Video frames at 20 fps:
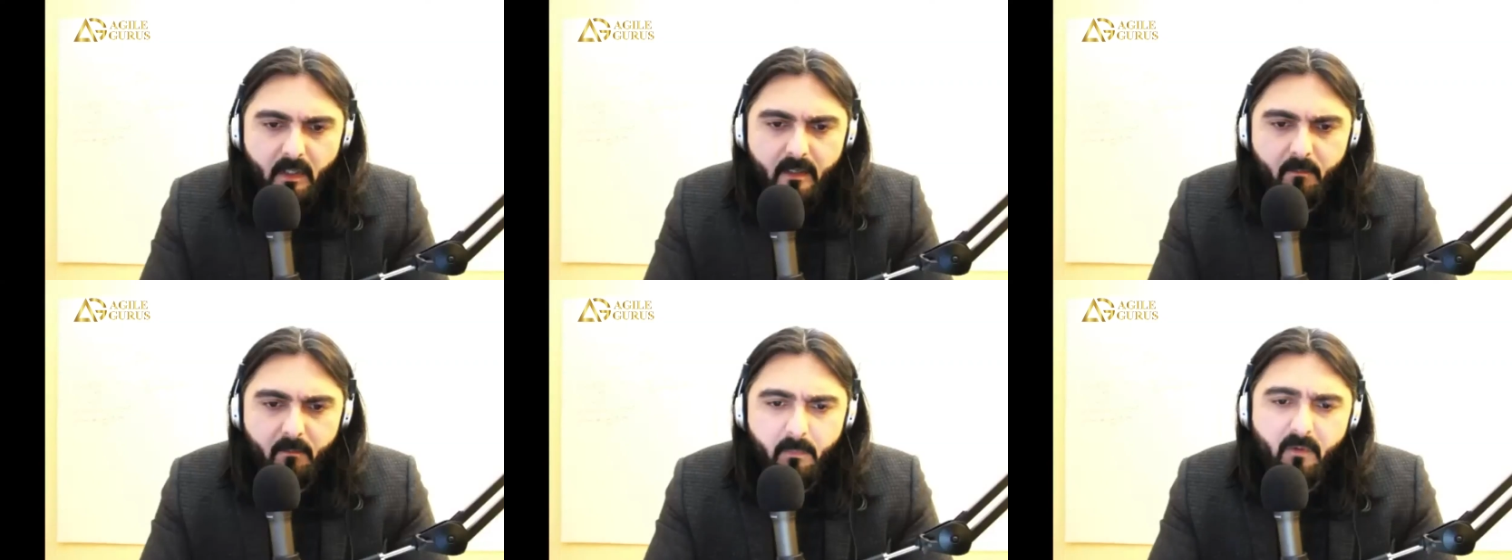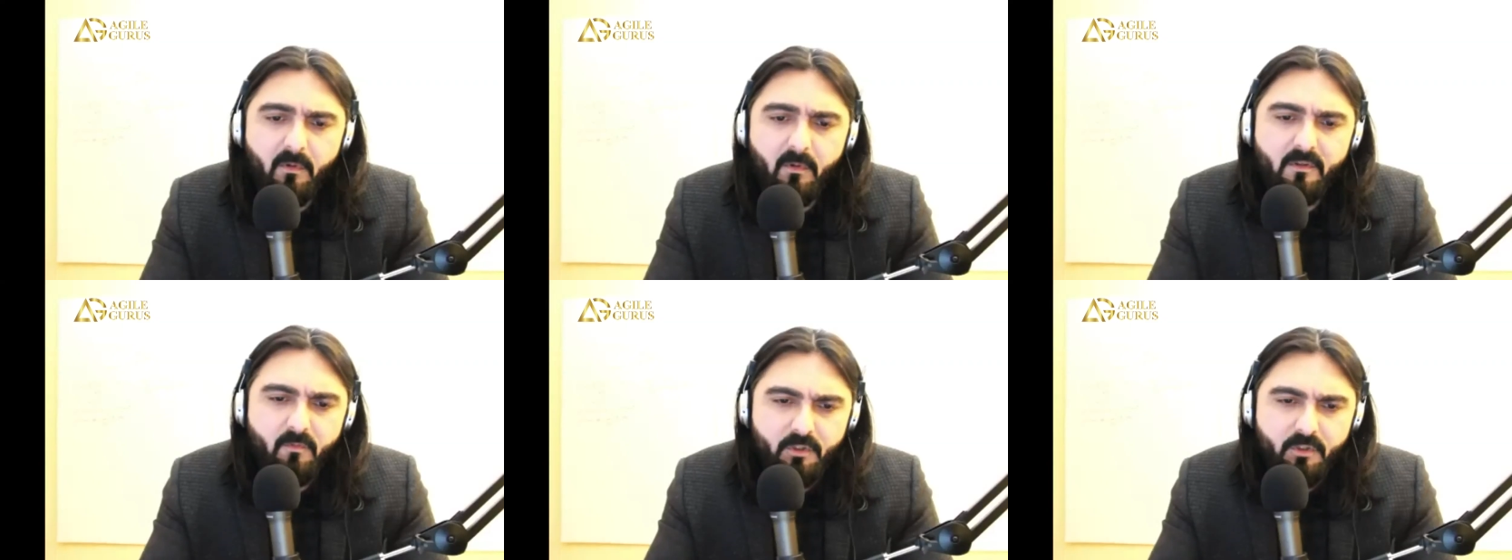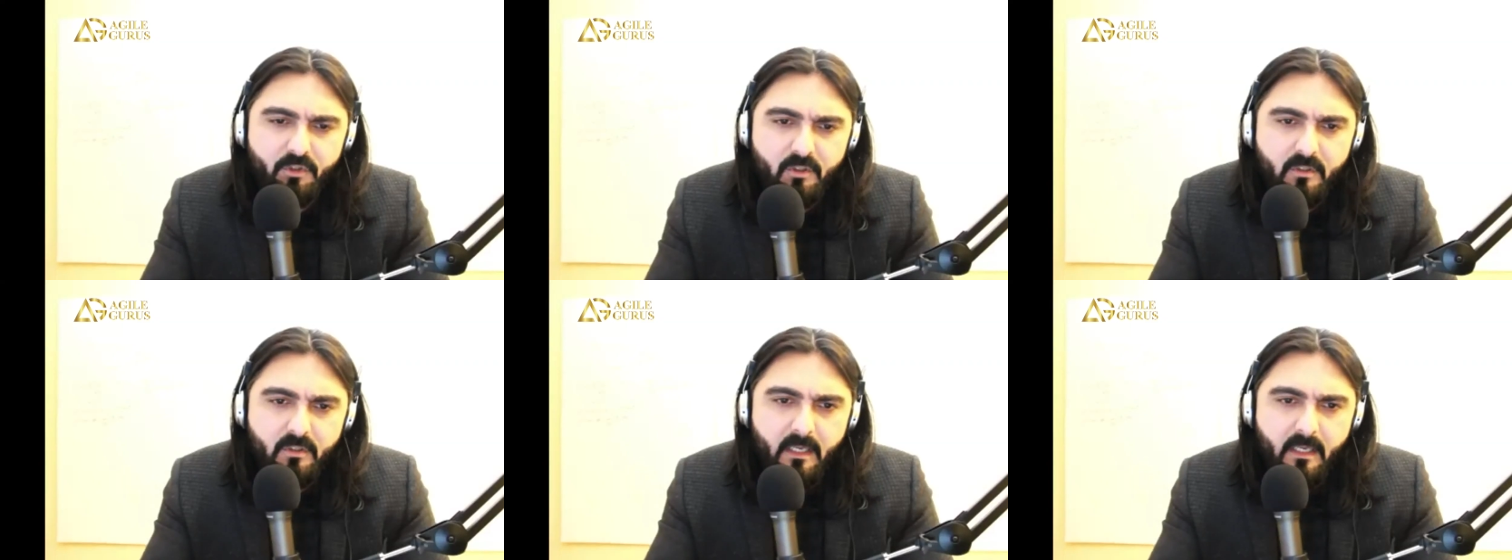But
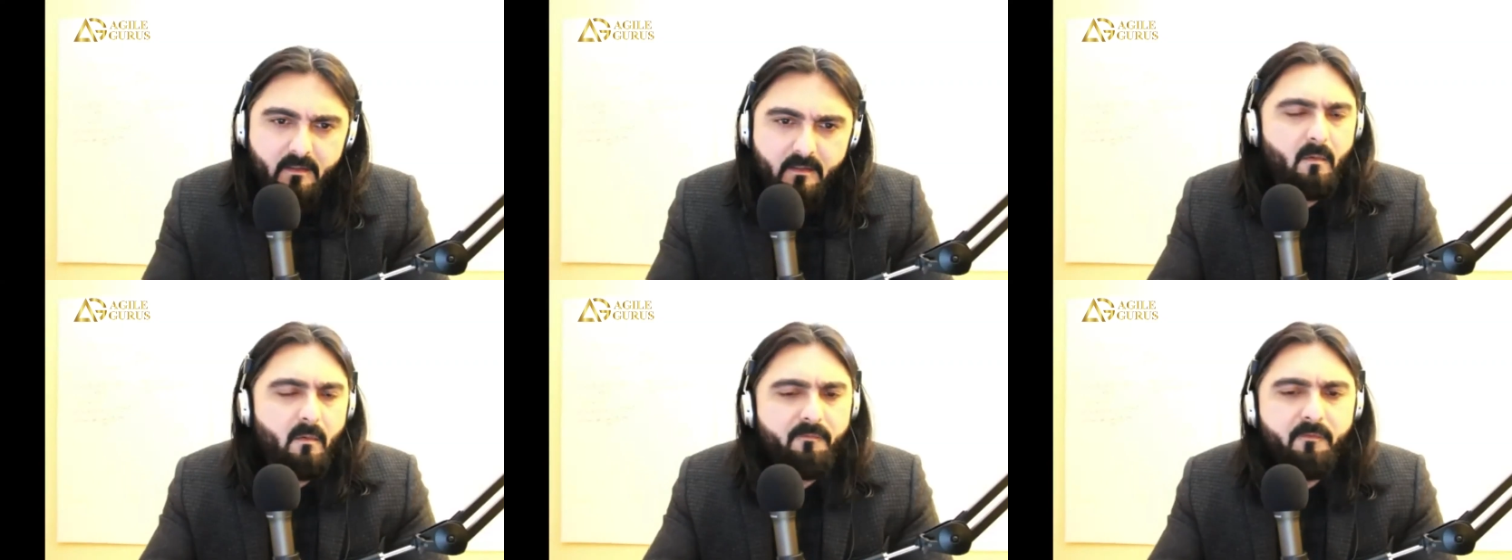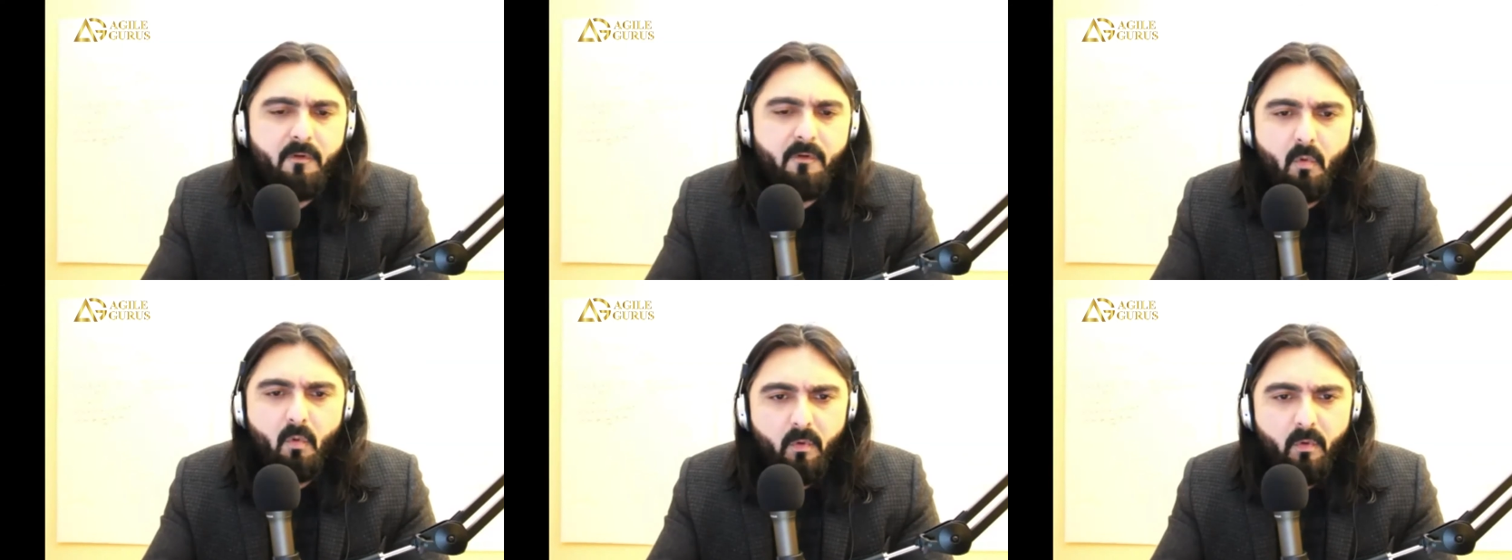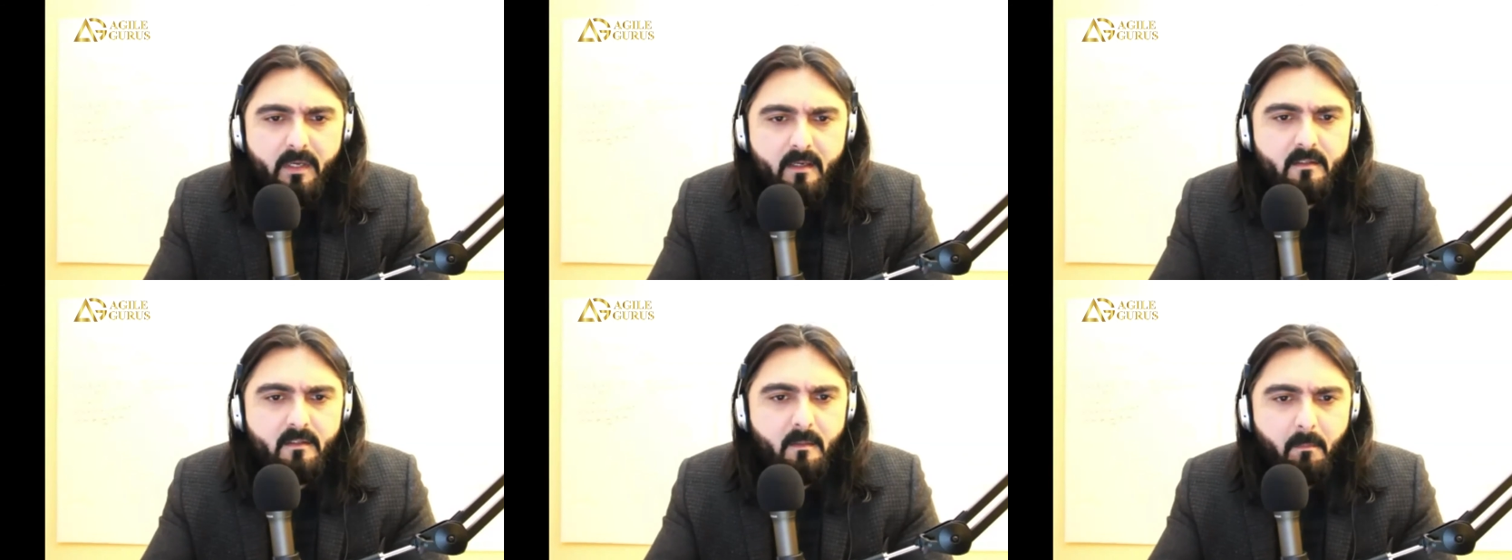which takes a few
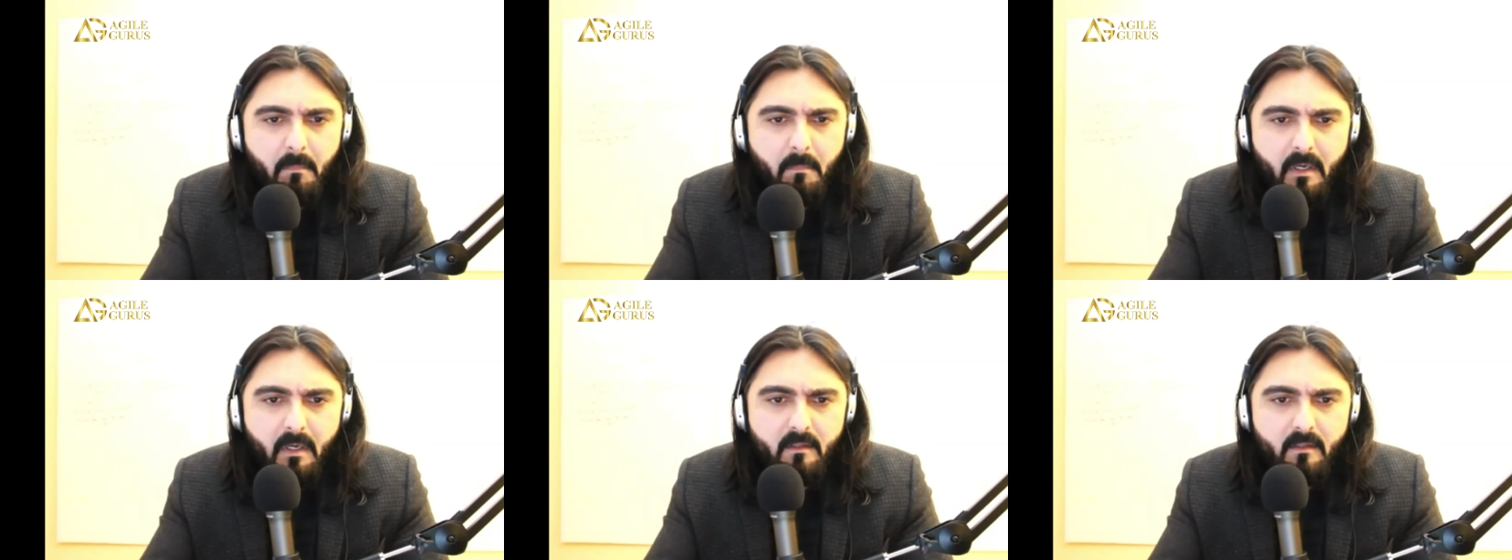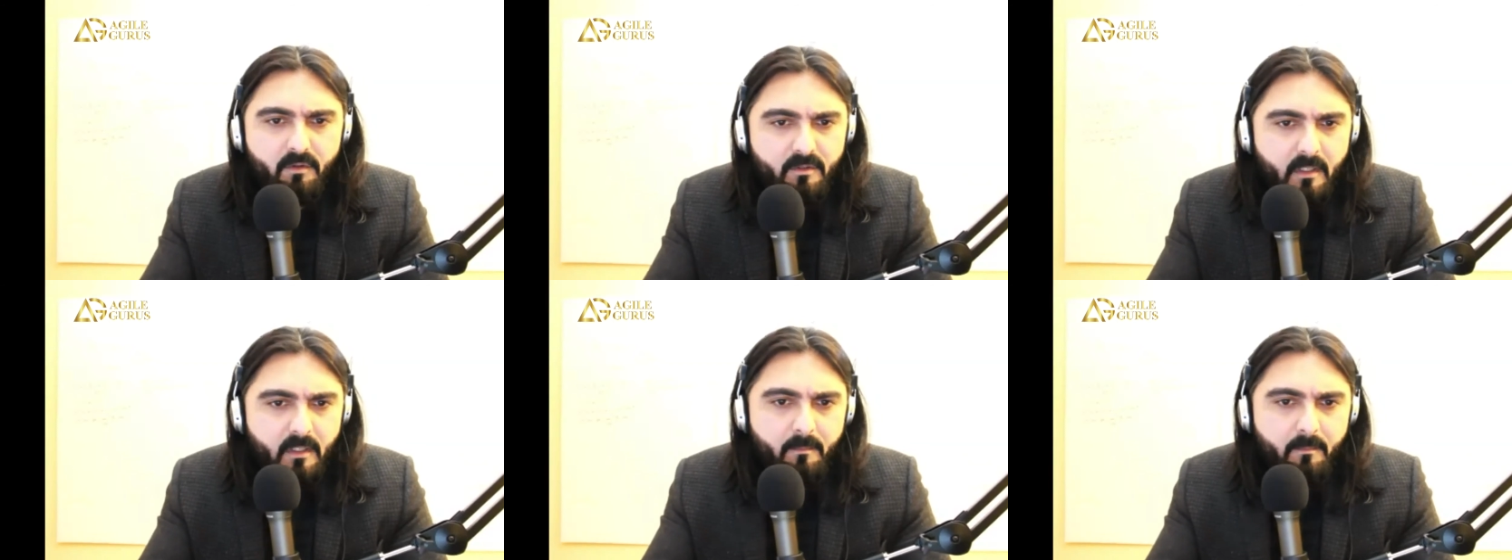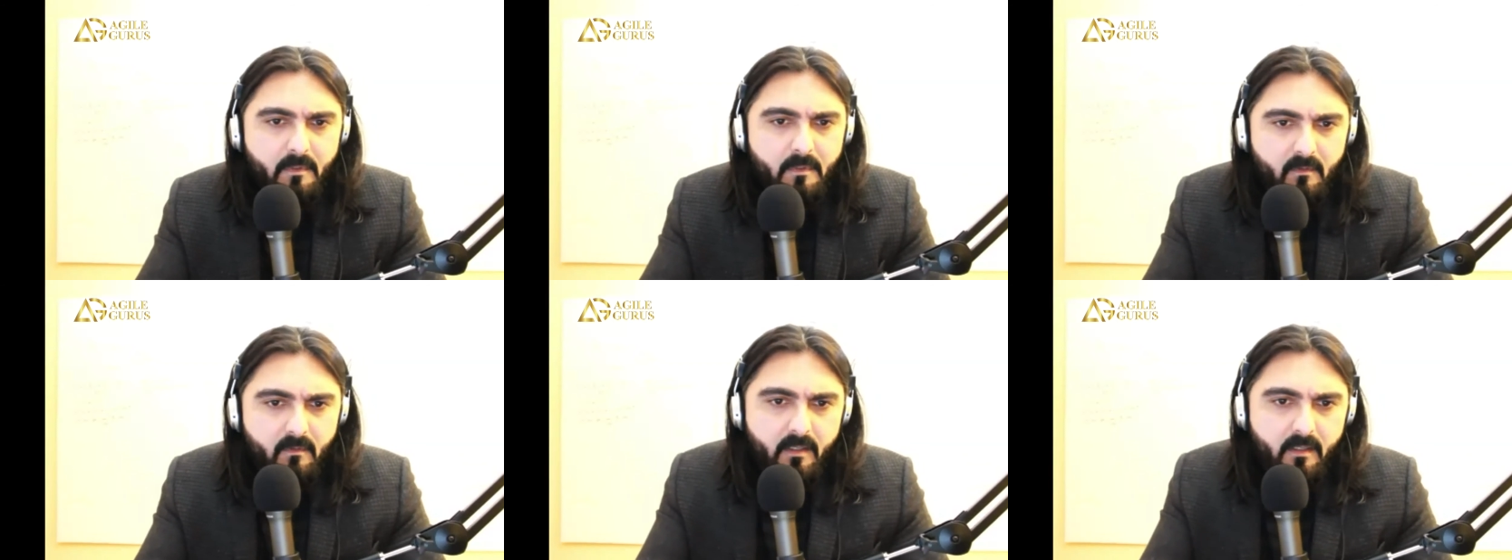weeks, a month, or
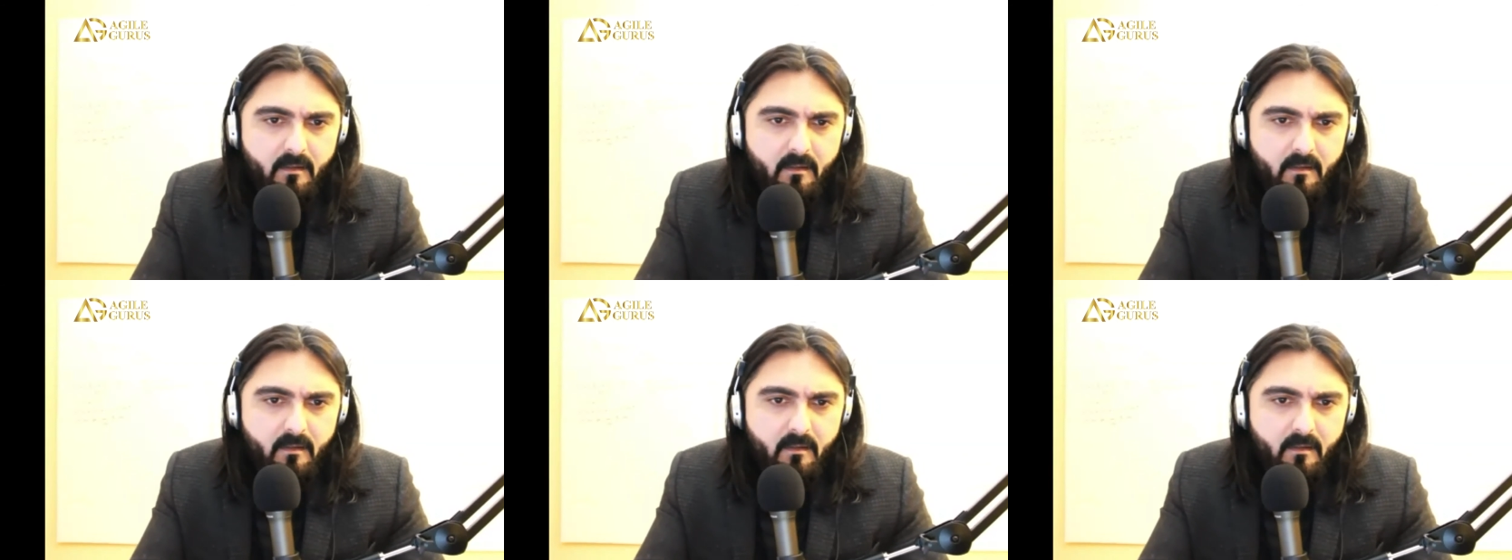something, right?